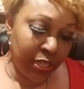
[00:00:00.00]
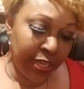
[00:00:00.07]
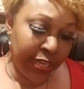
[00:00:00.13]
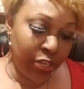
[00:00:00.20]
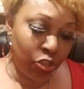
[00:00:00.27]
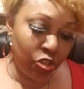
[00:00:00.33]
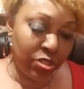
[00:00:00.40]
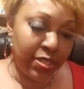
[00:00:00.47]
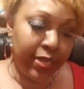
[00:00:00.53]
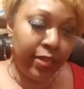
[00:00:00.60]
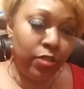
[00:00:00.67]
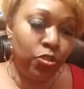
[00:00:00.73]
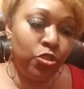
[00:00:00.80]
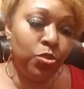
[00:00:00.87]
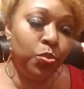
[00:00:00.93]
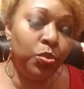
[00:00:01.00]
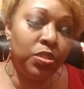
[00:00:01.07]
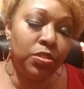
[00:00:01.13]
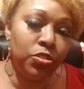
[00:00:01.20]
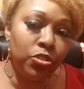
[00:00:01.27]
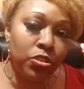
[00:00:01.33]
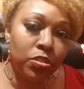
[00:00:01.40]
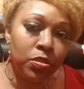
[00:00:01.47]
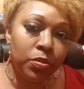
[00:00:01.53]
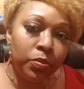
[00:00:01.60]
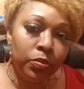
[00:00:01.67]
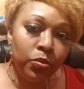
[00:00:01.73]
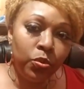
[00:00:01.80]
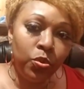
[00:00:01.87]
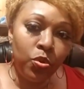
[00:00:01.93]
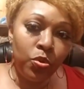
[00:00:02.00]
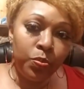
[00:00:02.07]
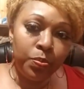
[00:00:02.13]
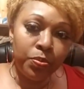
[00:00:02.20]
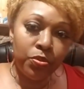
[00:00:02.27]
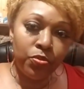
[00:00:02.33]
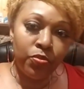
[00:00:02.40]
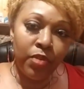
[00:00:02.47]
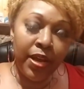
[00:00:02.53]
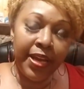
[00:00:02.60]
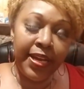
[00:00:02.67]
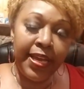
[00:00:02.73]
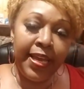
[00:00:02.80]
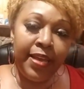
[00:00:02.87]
I found myself attracted to a female. And I said, wow,